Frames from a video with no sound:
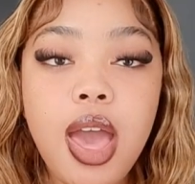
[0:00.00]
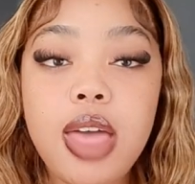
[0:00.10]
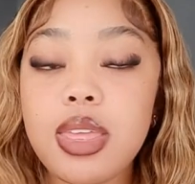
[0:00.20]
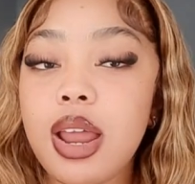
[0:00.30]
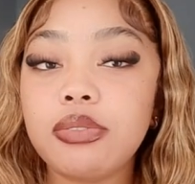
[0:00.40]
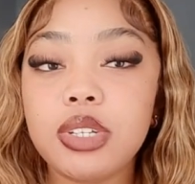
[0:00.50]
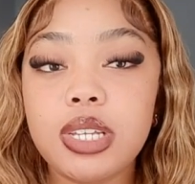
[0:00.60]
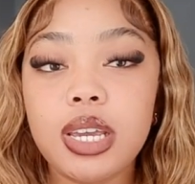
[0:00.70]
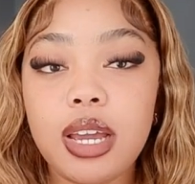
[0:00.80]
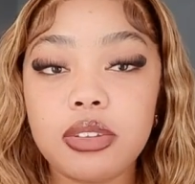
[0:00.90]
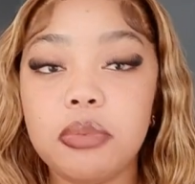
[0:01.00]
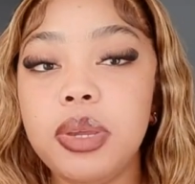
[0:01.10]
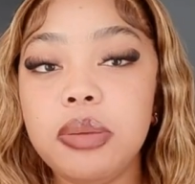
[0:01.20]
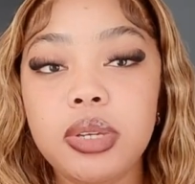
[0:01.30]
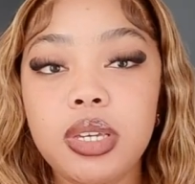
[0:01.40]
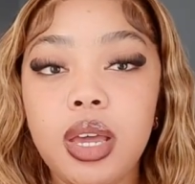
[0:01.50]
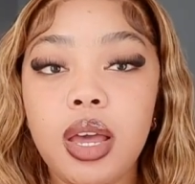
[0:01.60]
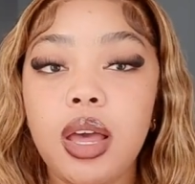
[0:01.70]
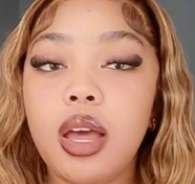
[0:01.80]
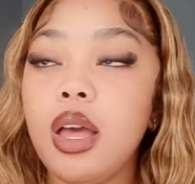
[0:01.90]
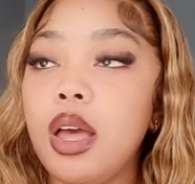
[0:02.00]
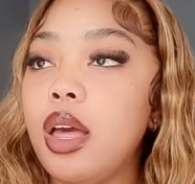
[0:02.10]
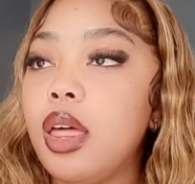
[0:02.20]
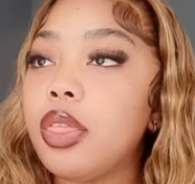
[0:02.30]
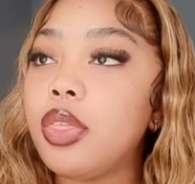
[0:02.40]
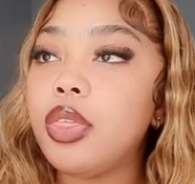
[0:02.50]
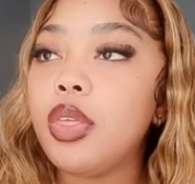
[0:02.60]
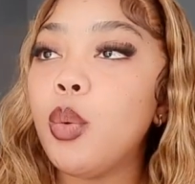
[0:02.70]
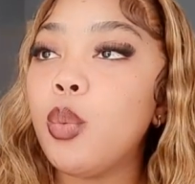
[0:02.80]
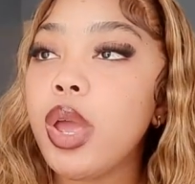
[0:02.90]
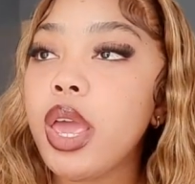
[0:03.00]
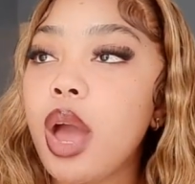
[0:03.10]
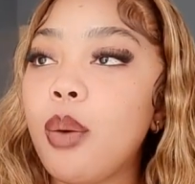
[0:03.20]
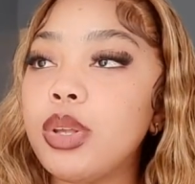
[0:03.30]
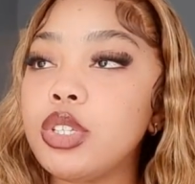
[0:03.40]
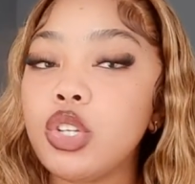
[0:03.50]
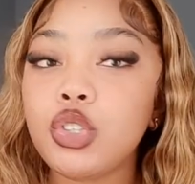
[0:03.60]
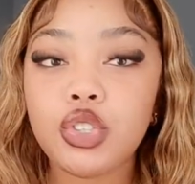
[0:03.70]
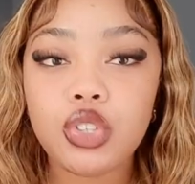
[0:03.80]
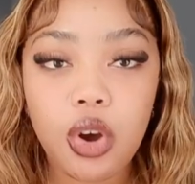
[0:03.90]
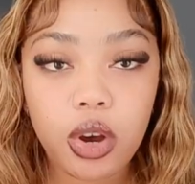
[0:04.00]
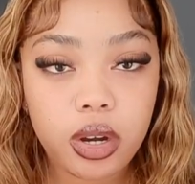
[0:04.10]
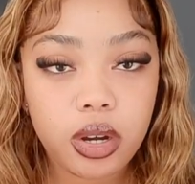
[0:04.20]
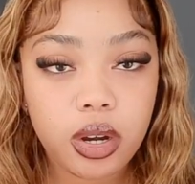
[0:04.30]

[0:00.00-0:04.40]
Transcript: And then after taking out the baby, the way I was in shock,